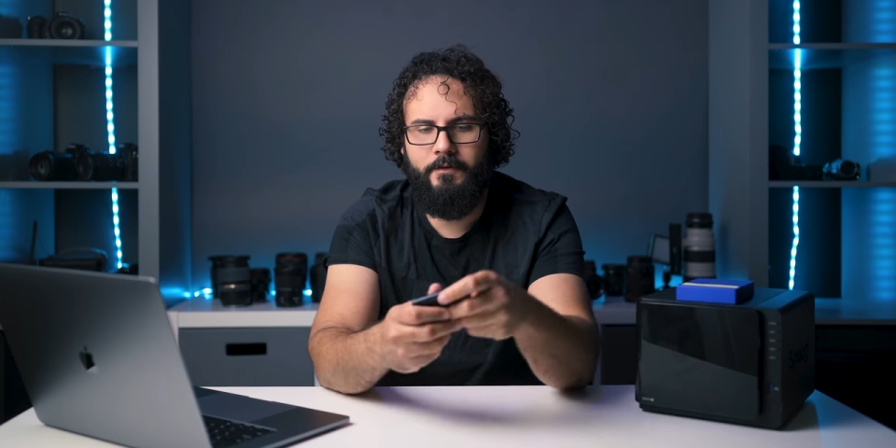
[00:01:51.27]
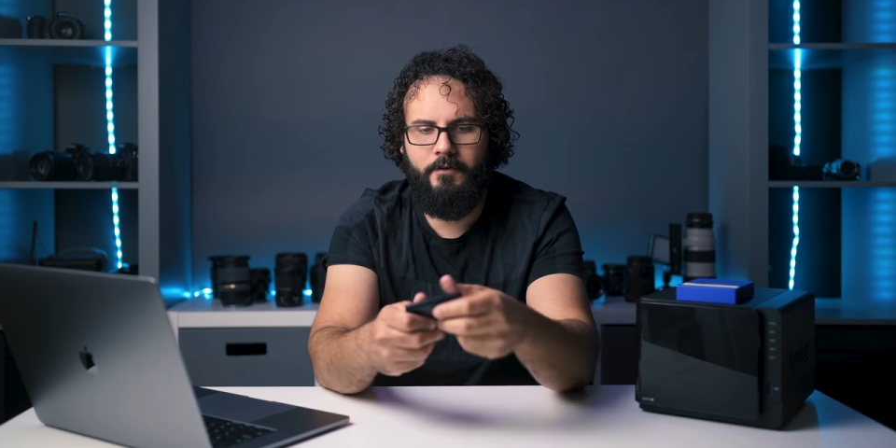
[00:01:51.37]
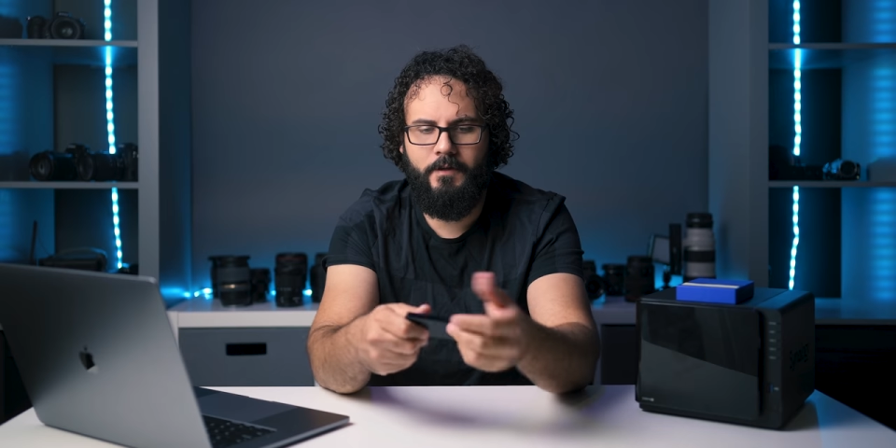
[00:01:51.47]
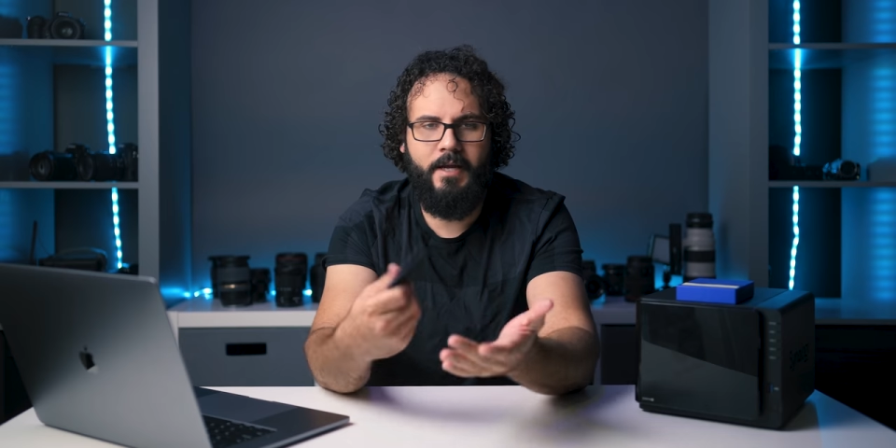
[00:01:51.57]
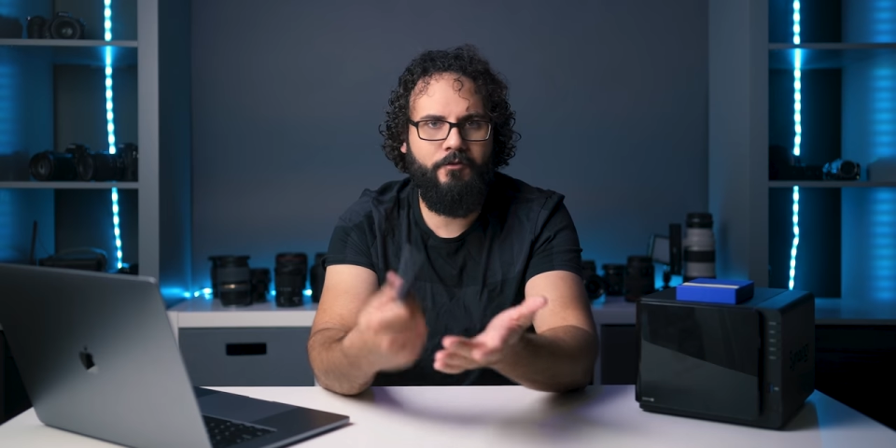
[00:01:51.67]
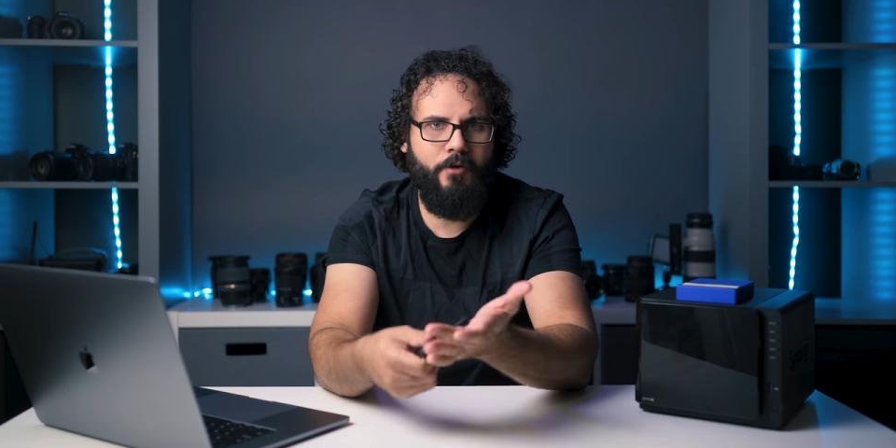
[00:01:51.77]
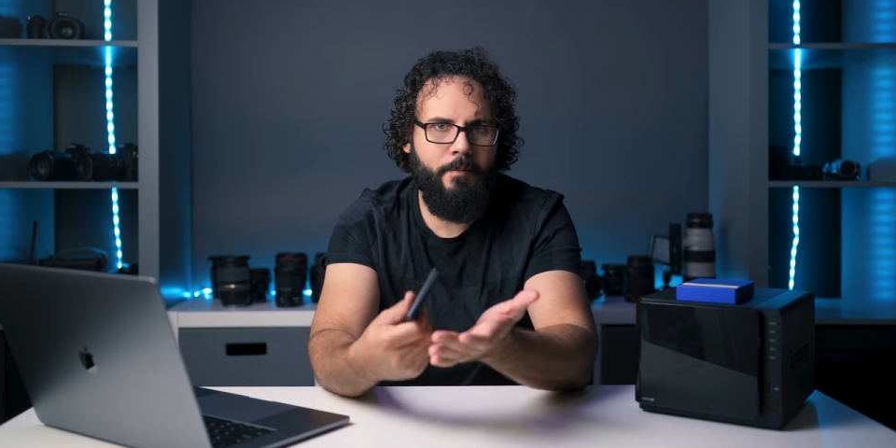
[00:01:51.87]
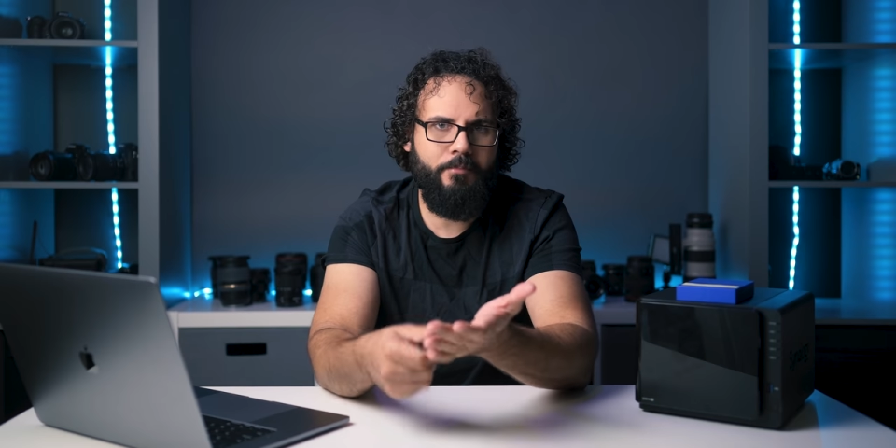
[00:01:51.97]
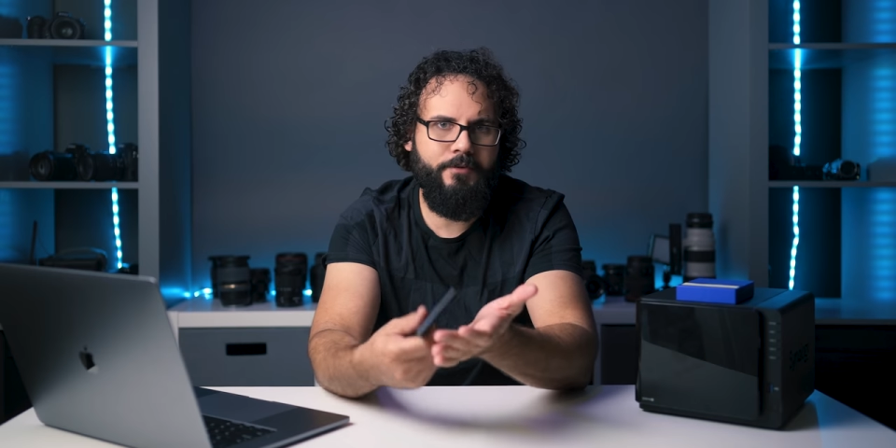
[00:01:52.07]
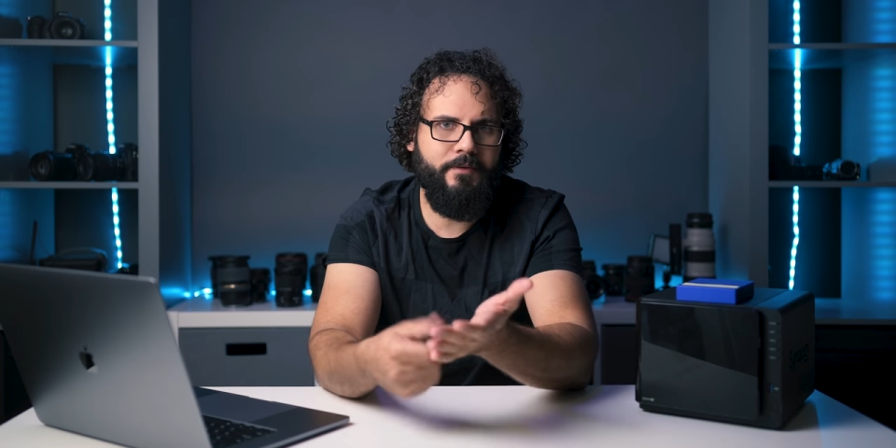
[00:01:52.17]
so like
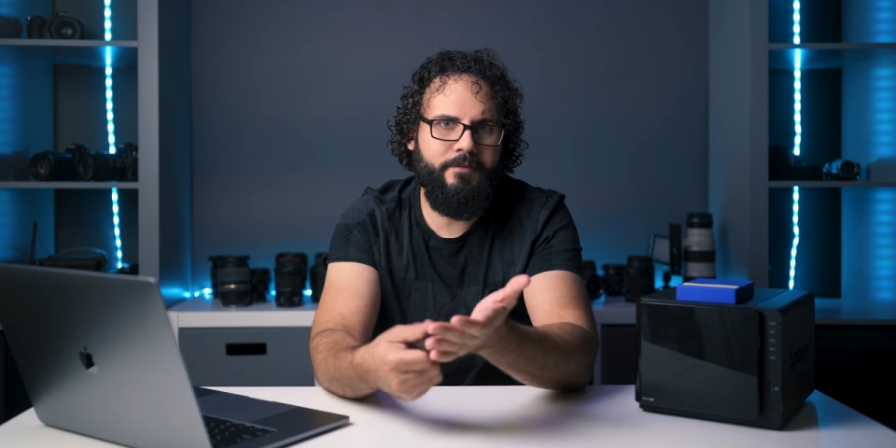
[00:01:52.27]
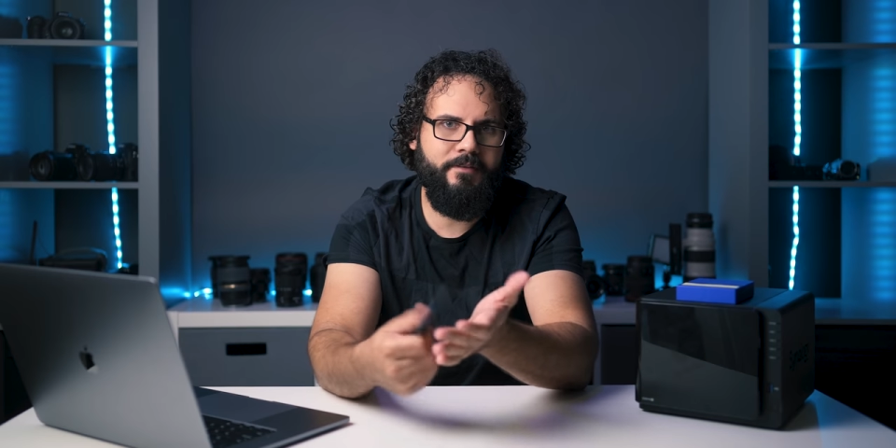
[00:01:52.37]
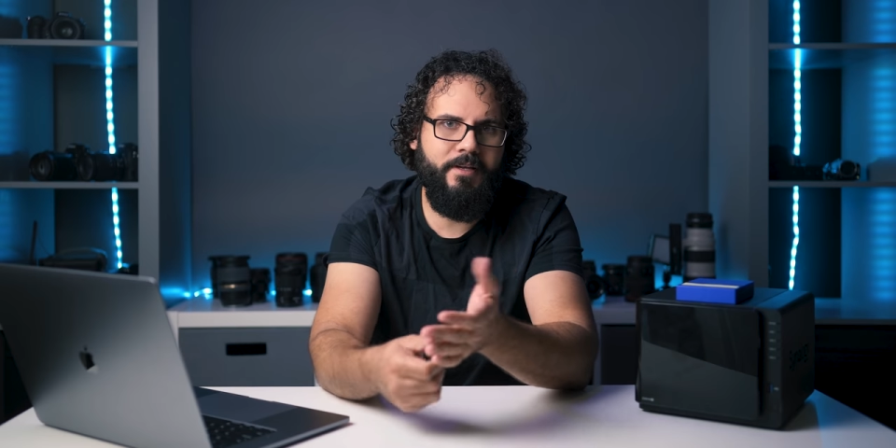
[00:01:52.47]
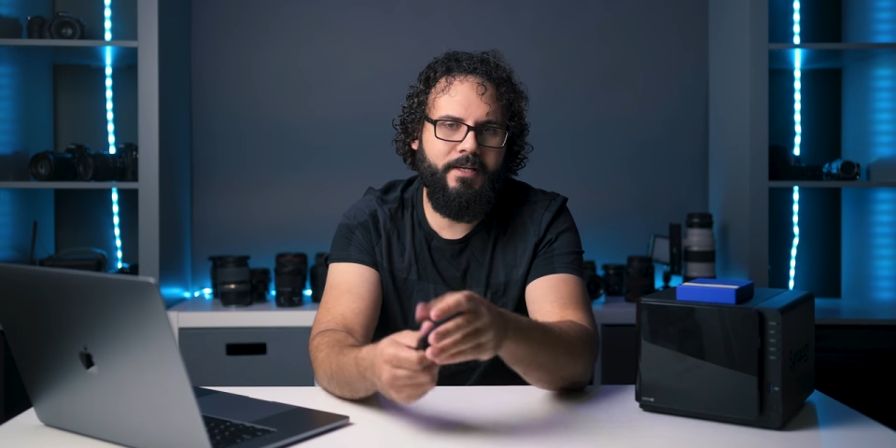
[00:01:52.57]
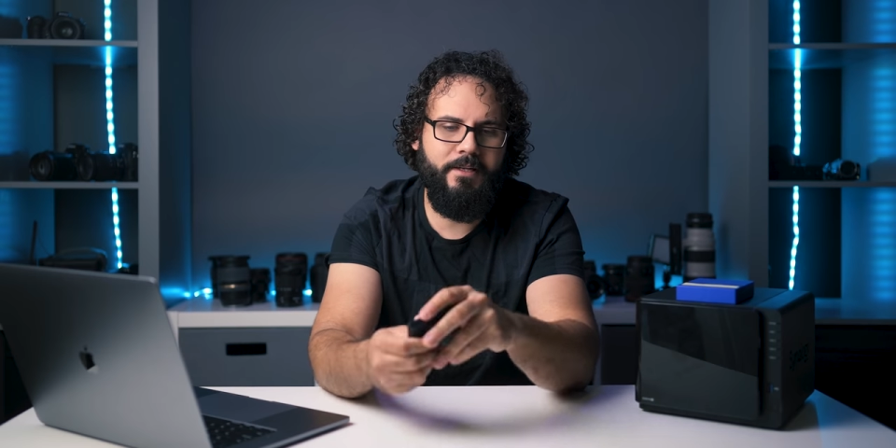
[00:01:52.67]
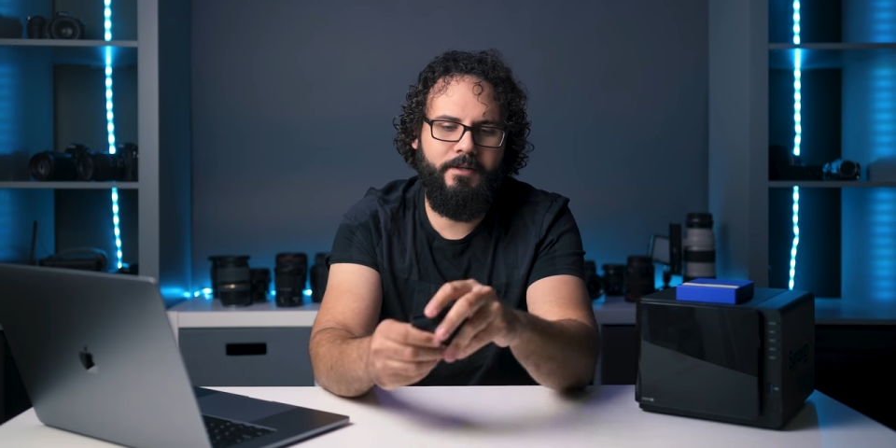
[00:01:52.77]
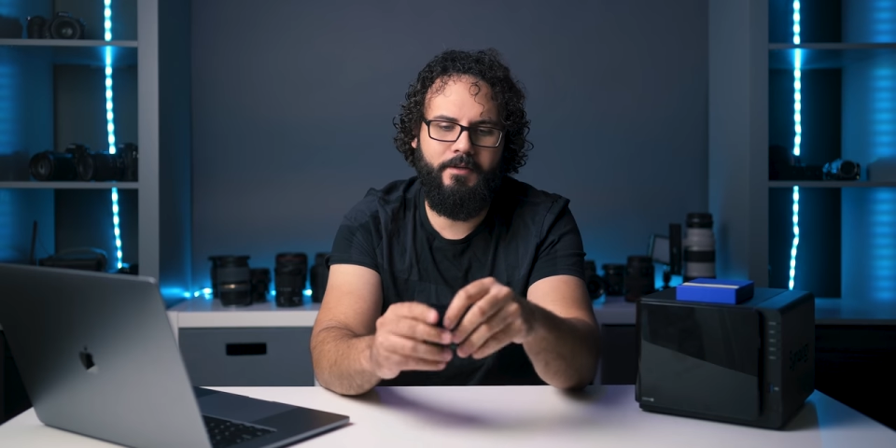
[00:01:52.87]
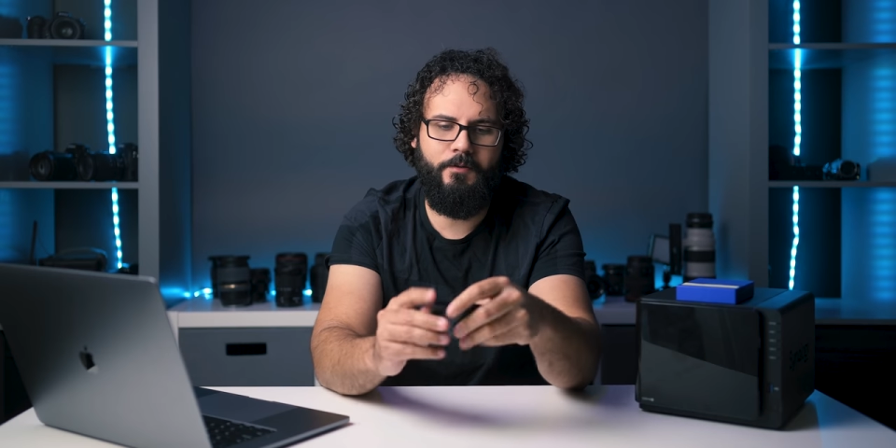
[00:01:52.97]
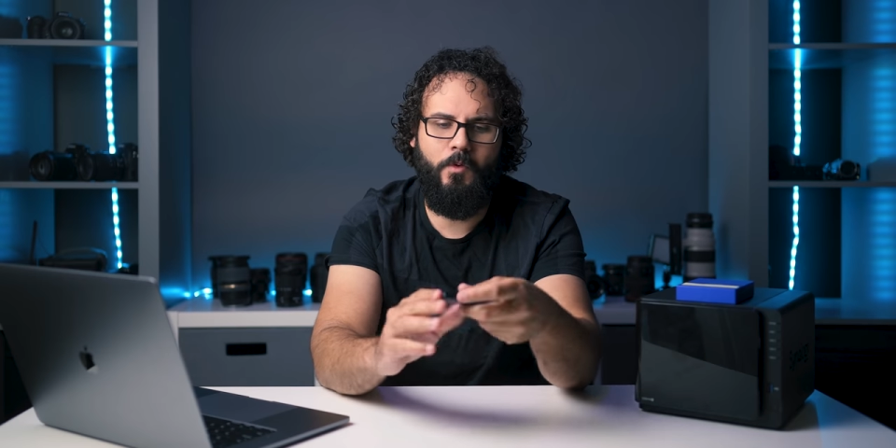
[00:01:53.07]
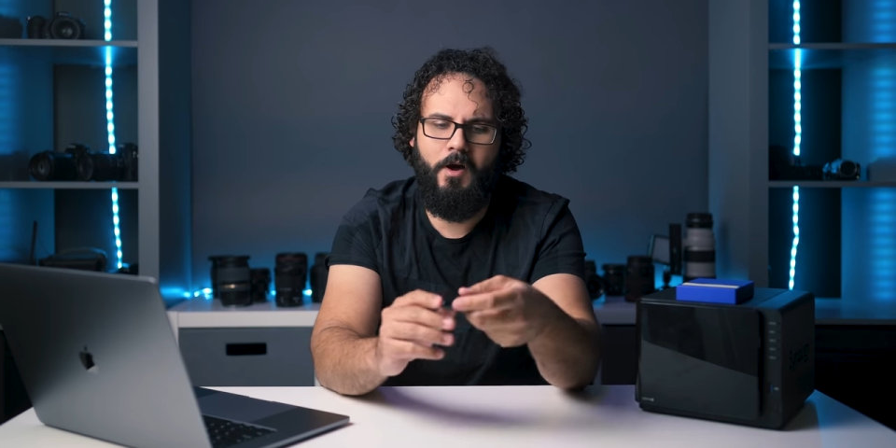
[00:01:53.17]
drop resistant and